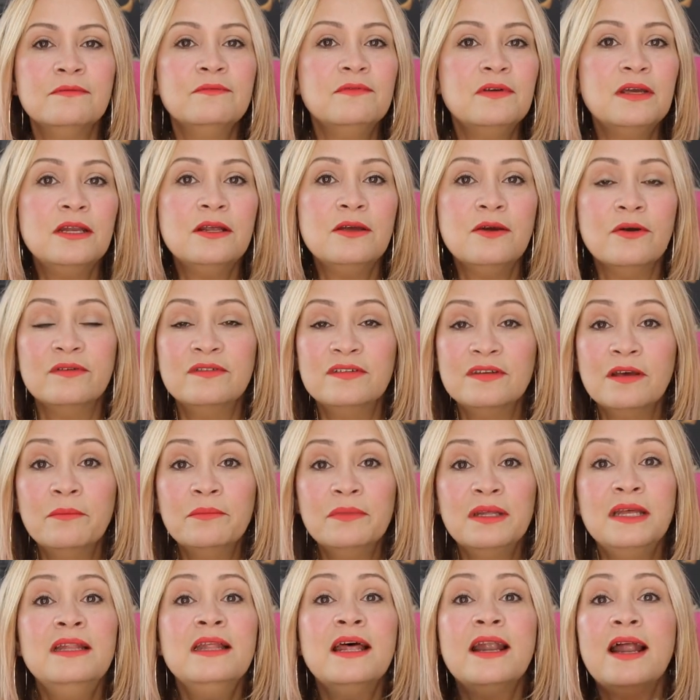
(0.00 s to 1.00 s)
a video.
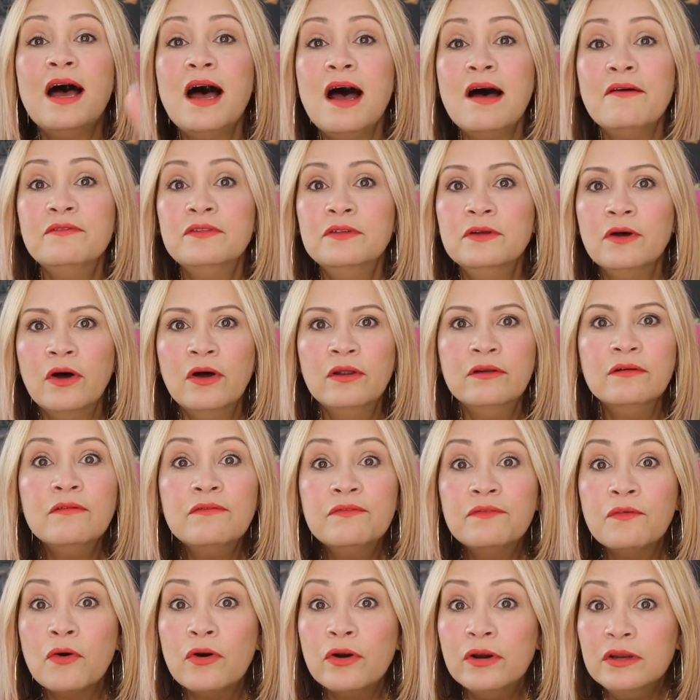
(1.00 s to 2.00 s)
Something that I have done
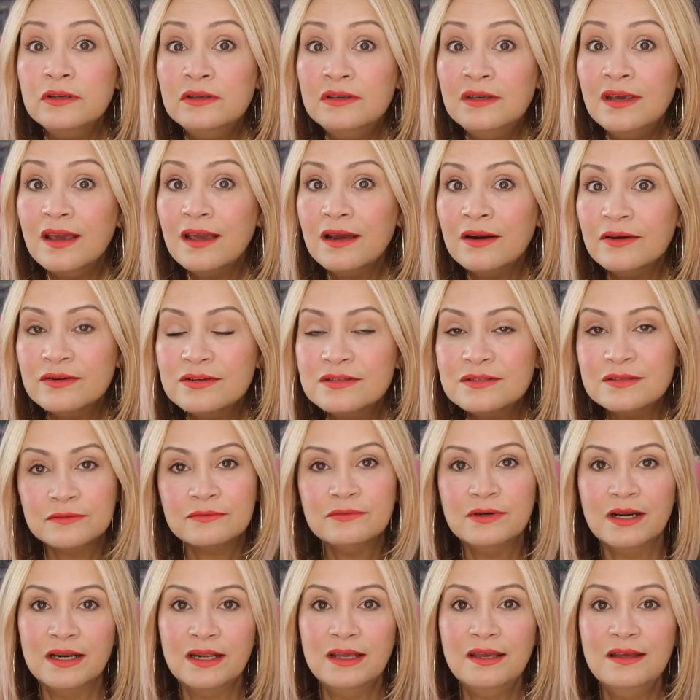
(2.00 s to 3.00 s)
for years
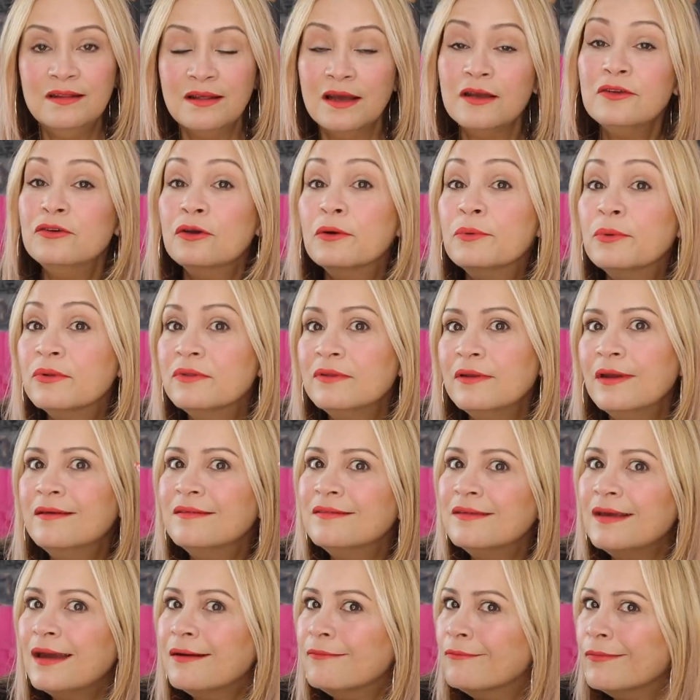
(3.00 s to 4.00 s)
already that you will
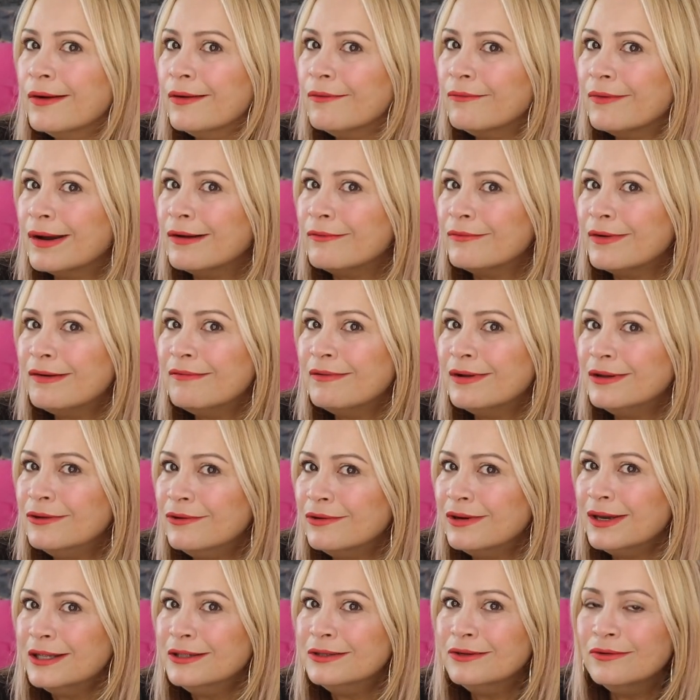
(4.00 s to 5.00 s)
think like, well, White Raven,
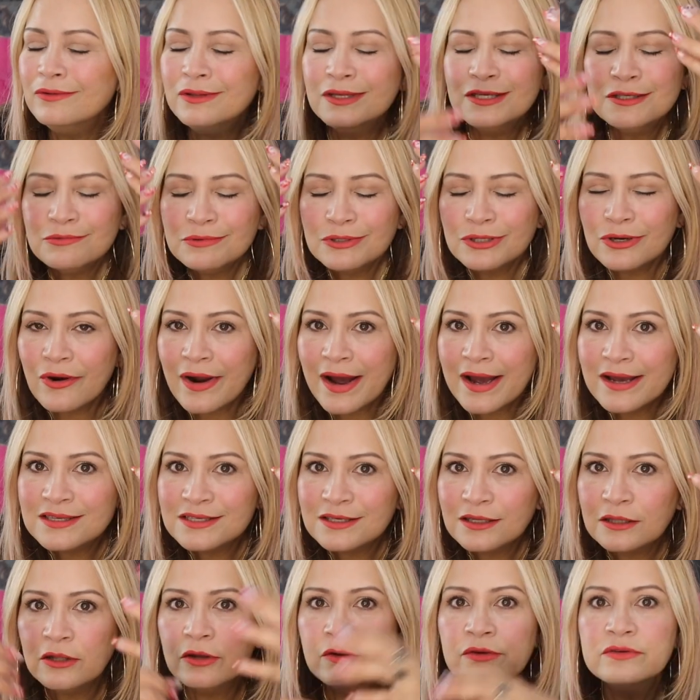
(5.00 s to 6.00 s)
you can do this with your eyes
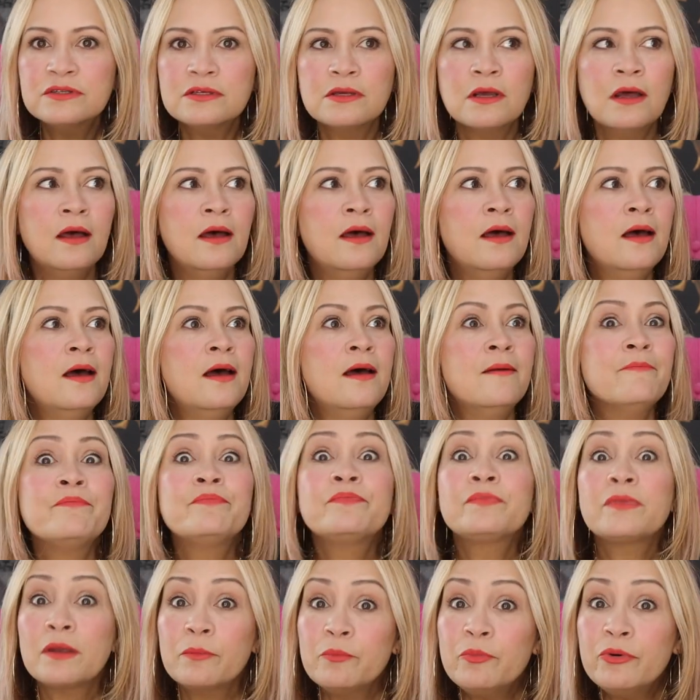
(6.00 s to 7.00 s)
closed.
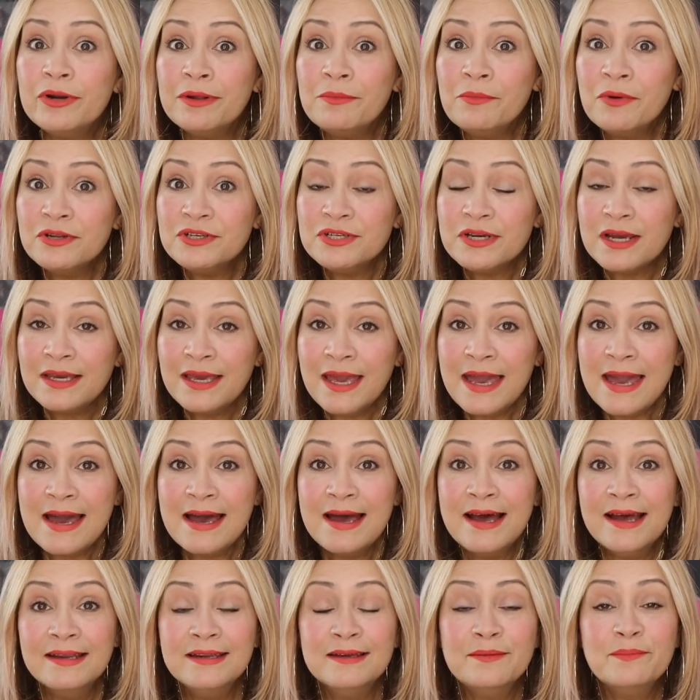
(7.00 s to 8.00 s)
Pretty much I
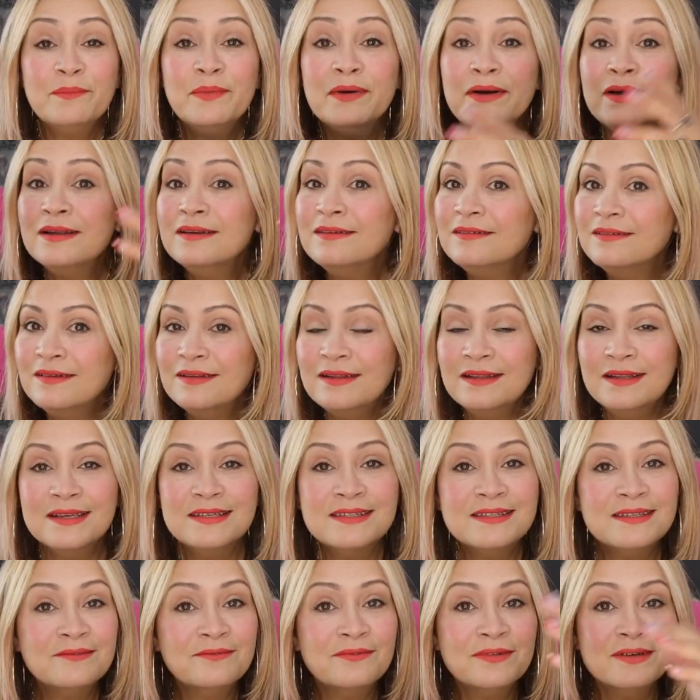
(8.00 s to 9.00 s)
can, but
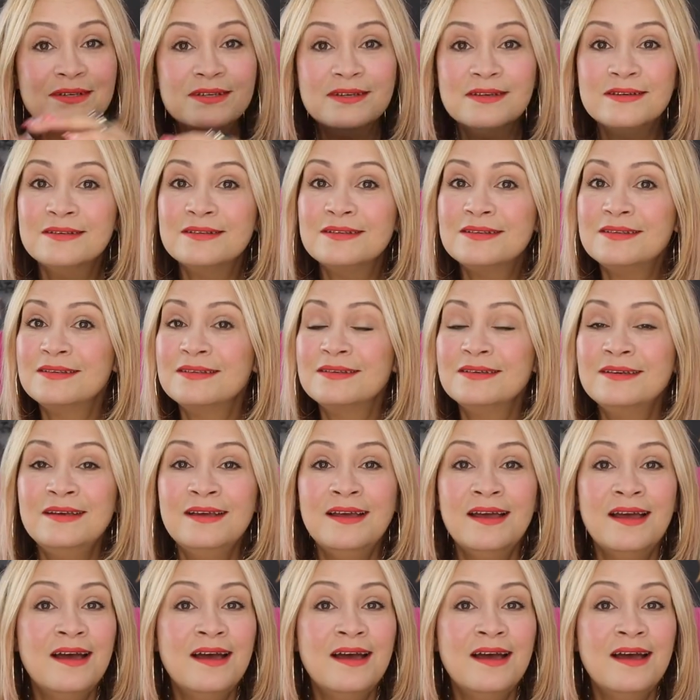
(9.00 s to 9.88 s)
listen, witches,